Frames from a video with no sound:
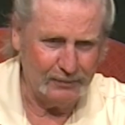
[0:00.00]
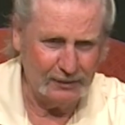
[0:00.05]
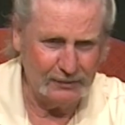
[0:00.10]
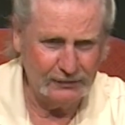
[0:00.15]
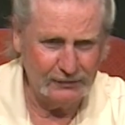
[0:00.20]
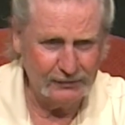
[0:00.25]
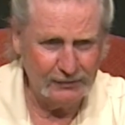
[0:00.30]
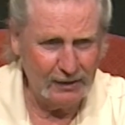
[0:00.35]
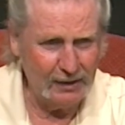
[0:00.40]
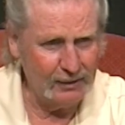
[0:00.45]
I
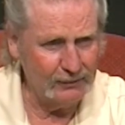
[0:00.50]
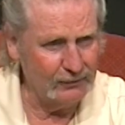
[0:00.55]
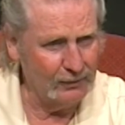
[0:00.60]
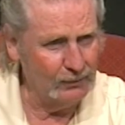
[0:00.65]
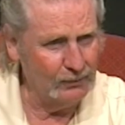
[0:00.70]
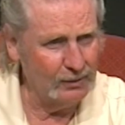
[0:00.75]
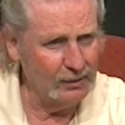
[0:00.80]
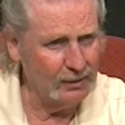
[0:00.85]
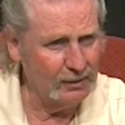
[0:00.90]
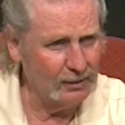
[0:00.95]
says, "Andre,
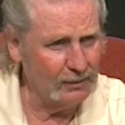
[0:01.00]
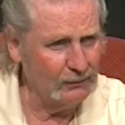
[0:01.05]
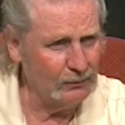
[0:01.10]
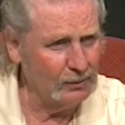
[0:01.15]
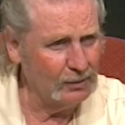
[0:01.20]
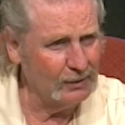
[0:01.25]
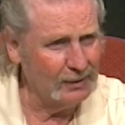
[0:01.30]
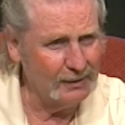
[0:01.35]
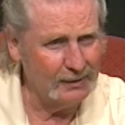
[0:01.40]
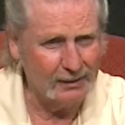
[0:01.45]

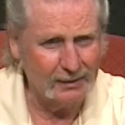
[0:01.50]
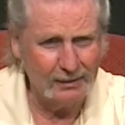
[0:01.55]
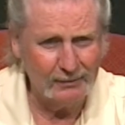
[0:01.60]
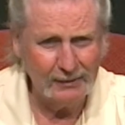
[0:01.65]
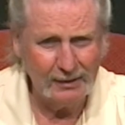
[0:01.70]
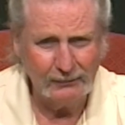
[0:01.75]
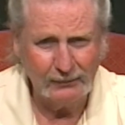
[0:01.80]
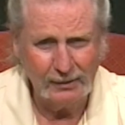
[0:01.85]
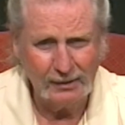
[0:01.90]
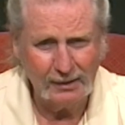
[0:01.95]
where are you? Come
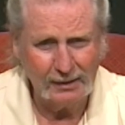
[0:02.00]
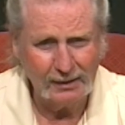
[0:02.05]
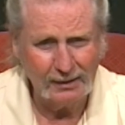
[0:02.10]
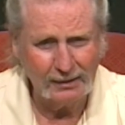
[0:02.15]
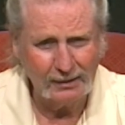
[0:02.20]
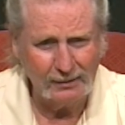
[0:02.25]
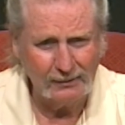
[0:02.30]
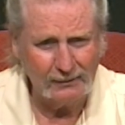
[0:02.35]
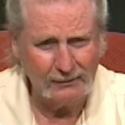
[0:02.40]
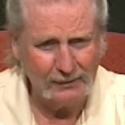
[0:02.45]
on, we got to
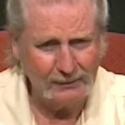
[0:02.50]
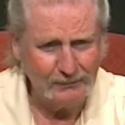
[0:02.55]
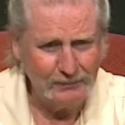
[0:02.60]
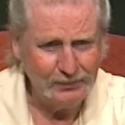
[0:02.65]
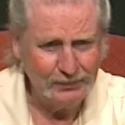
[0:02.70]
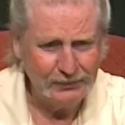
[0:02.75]
get going."